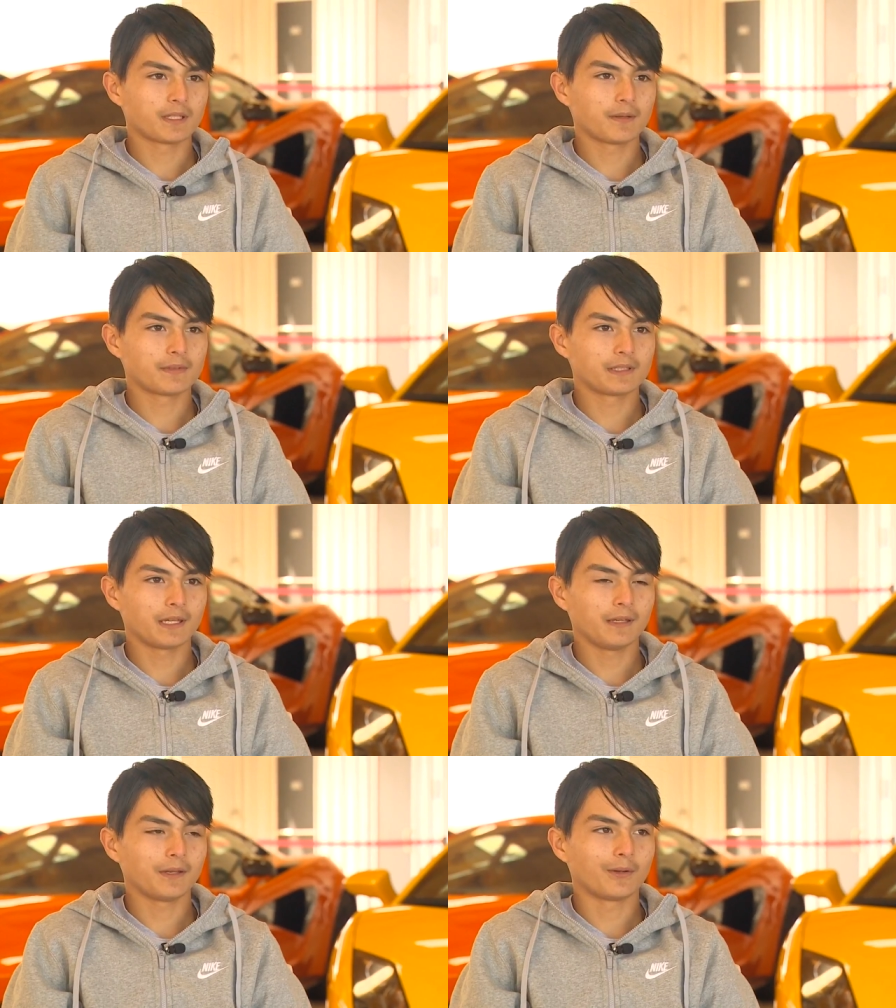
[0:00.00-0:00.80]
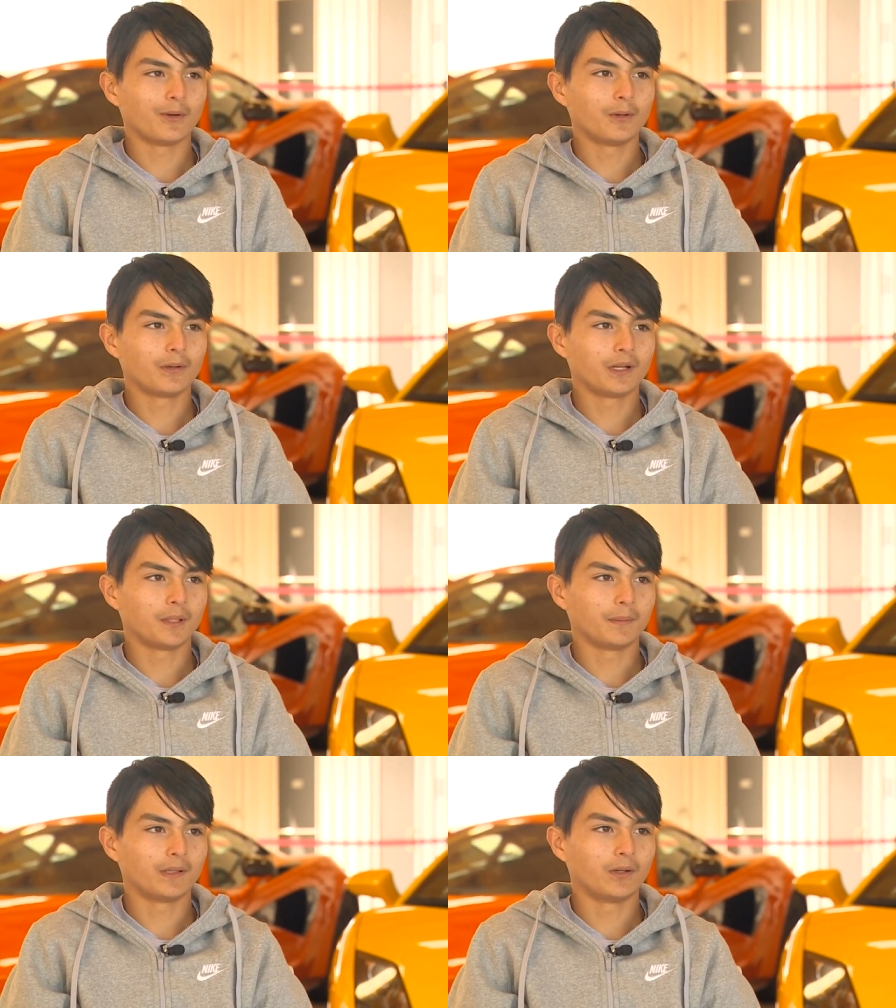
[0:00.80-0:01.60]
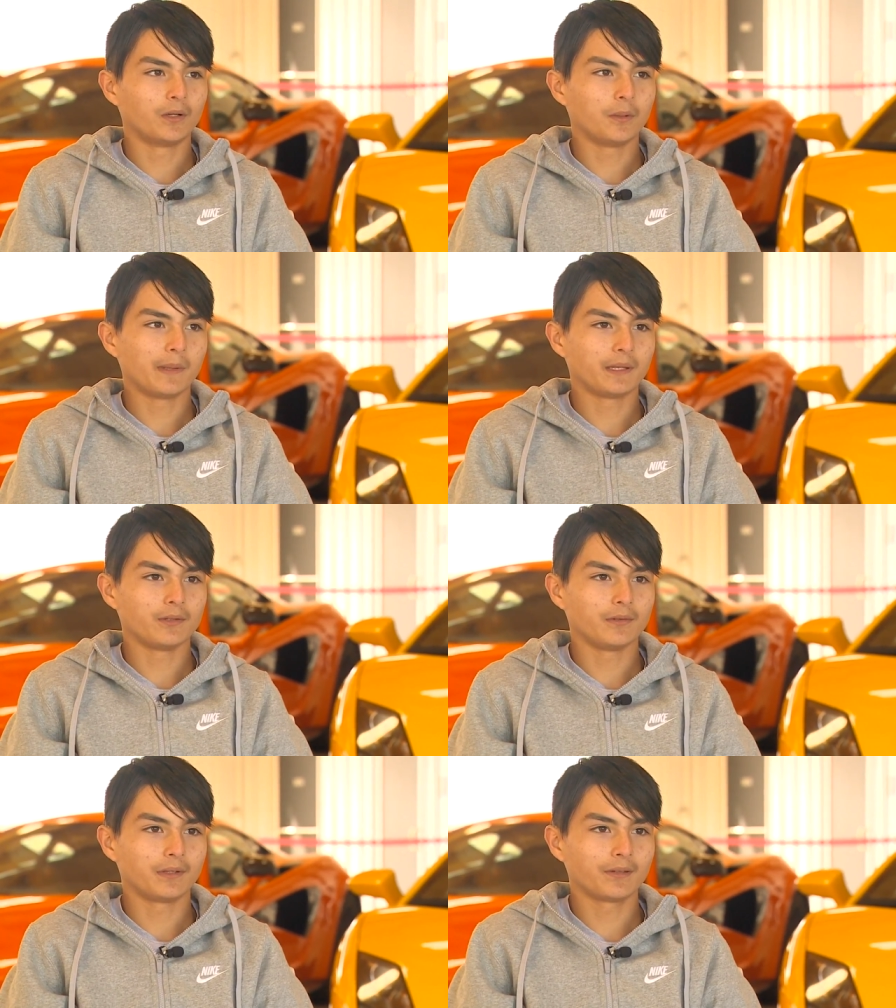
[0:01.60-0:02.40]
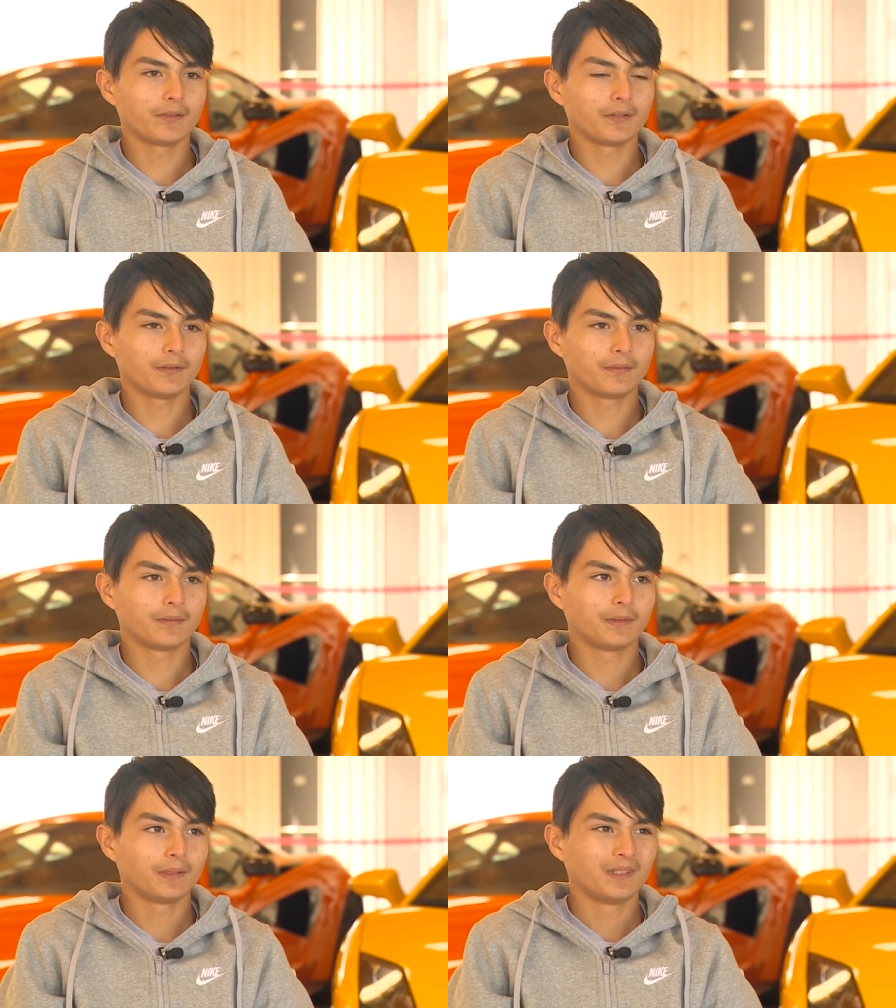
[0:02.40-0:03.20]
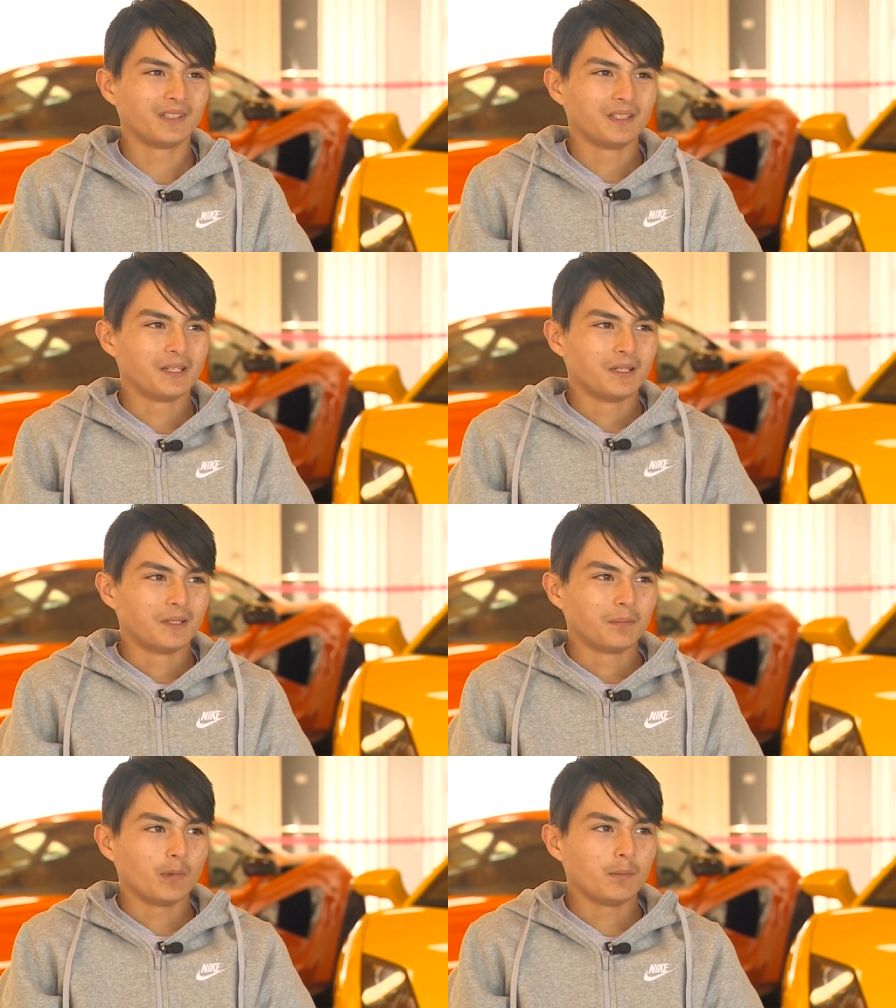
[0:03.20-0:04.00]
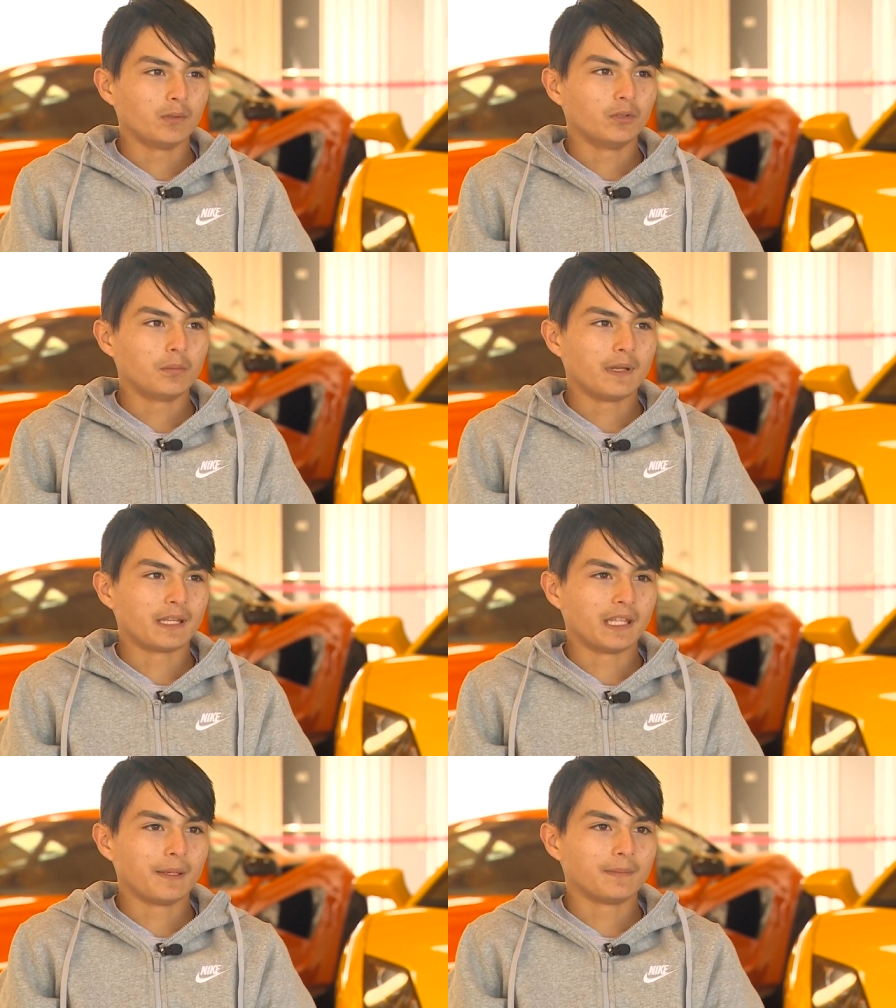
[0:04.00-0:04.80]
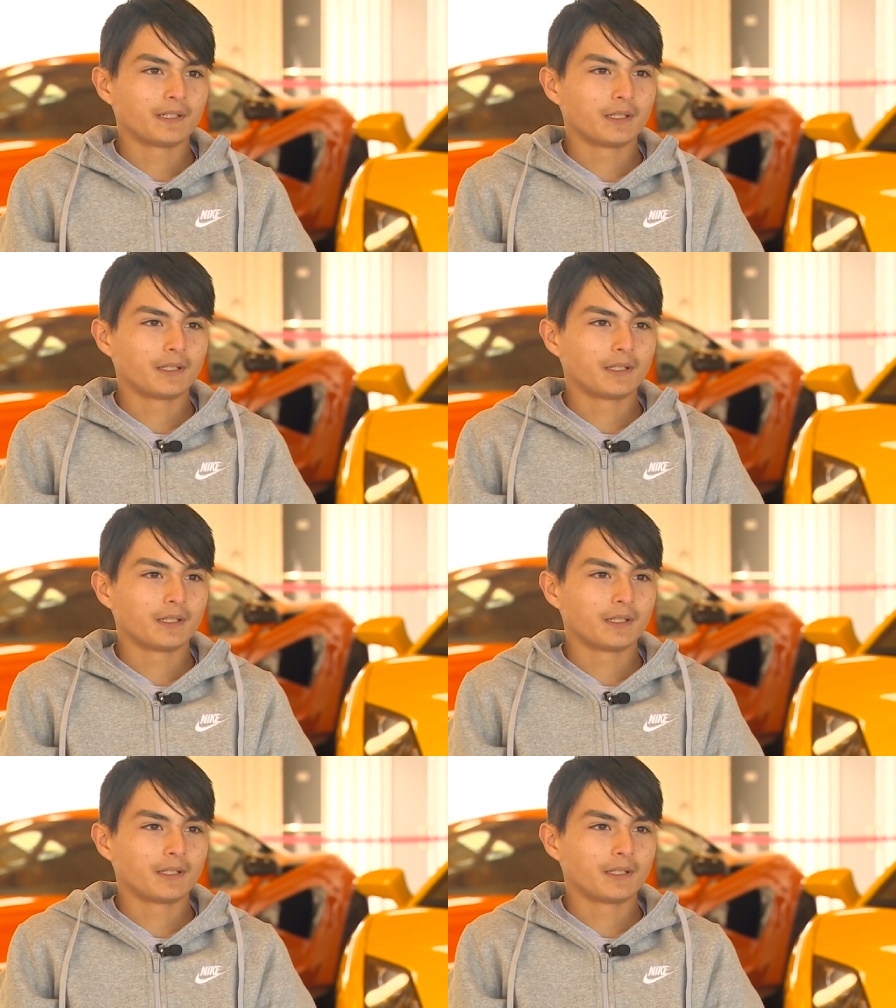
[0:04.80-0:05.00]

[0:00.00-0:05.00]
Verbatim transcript: instead of staying in a, ho um, a home and doing nothing. Maybe a little bit of game